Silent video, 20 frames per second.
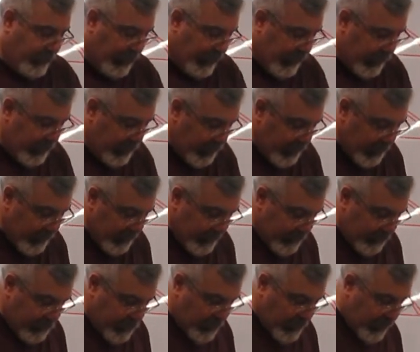Okay,
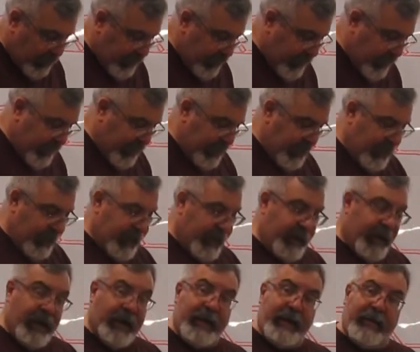and then
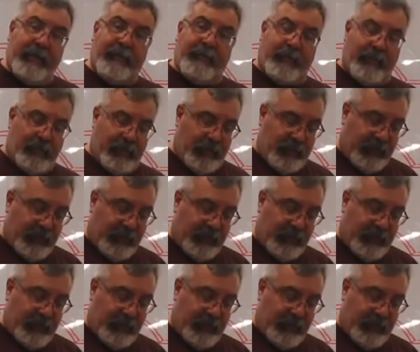I had a